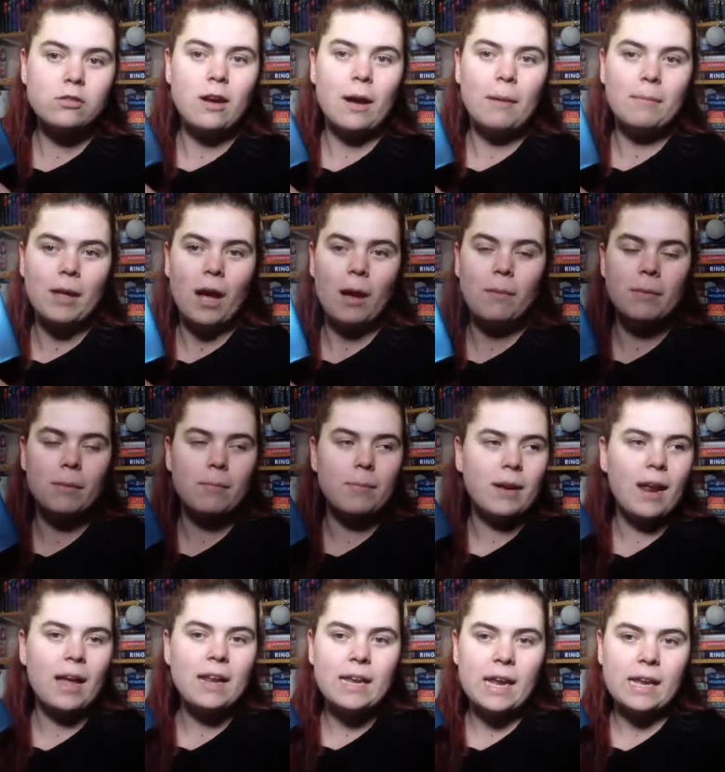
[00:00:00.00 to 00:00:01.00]
time coming,
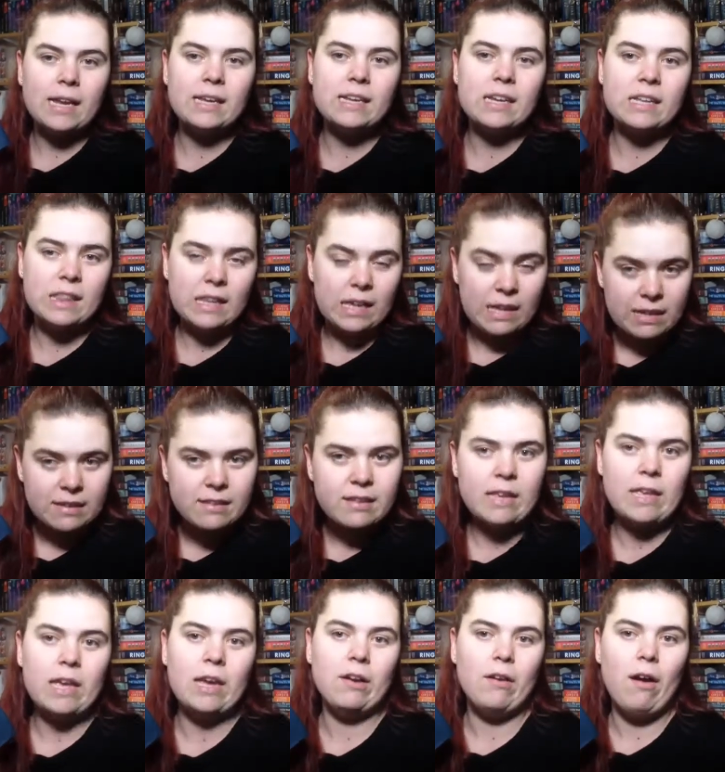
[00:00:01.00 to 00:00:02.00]
but I needed at least a
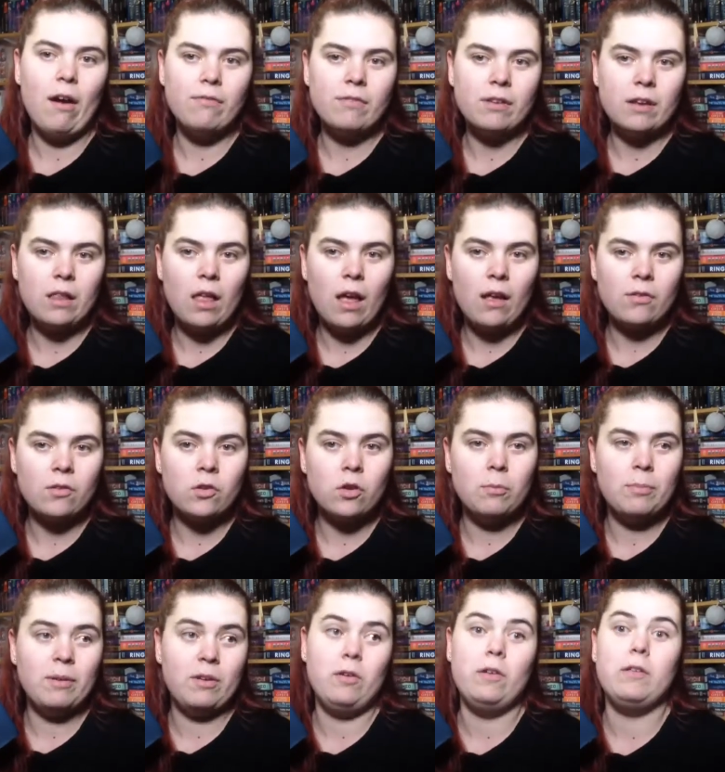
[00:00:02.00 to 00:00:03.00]
year after Glass
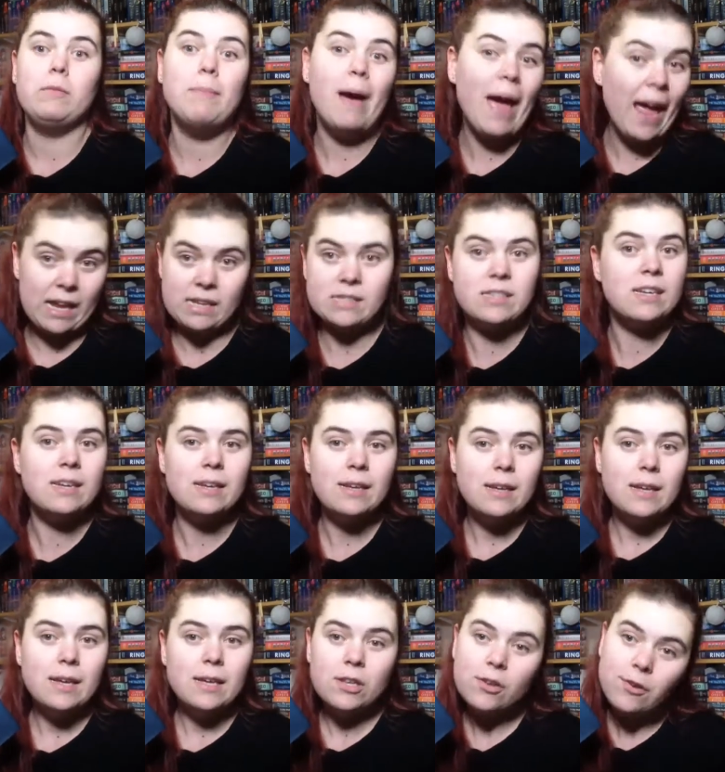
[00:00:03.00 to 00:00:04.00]
Sword because mate,
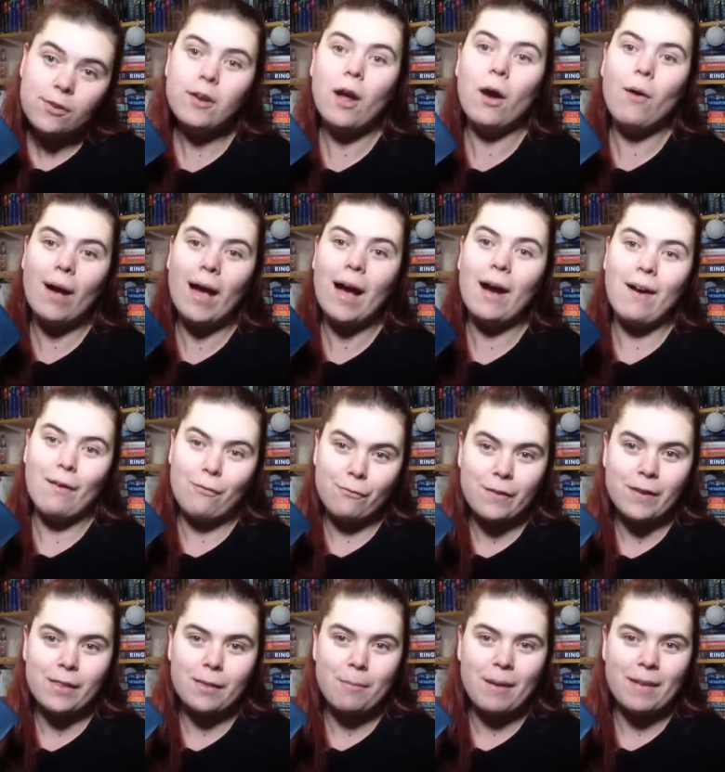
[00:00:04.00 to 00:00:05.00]
you know how I
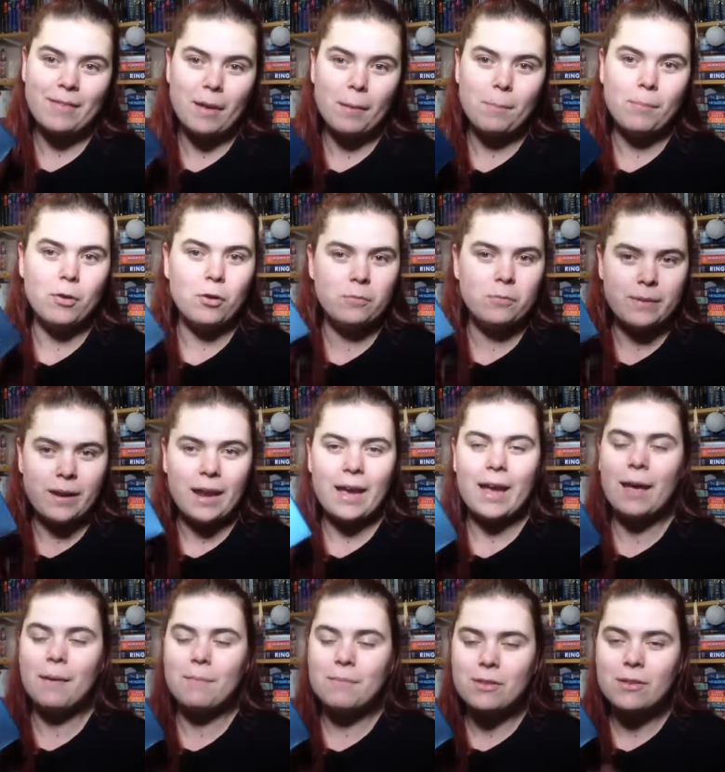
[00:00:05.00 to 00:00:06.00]
feel about that book, but I
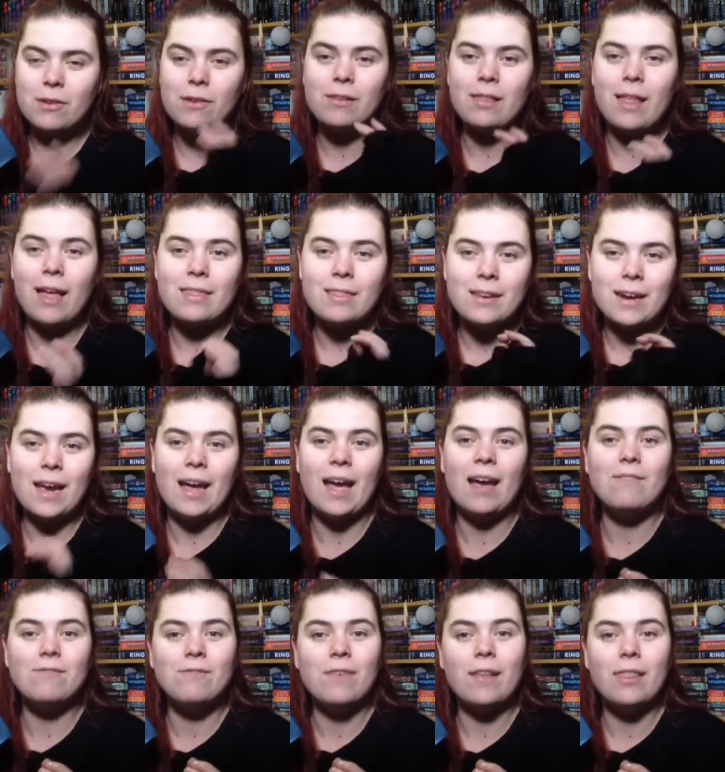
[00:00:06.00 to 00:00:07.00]
am so glad that I
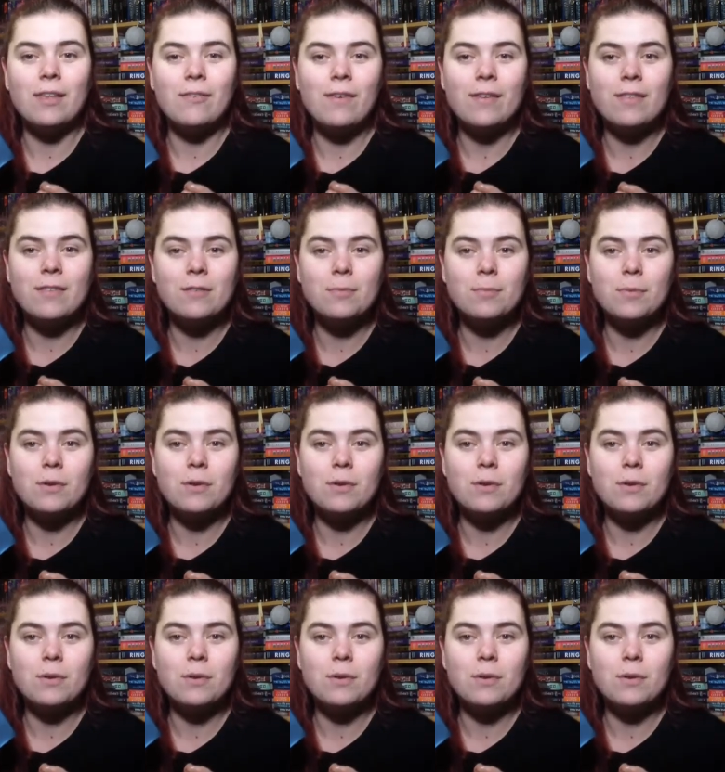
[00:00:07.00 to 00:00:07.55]
have finally read this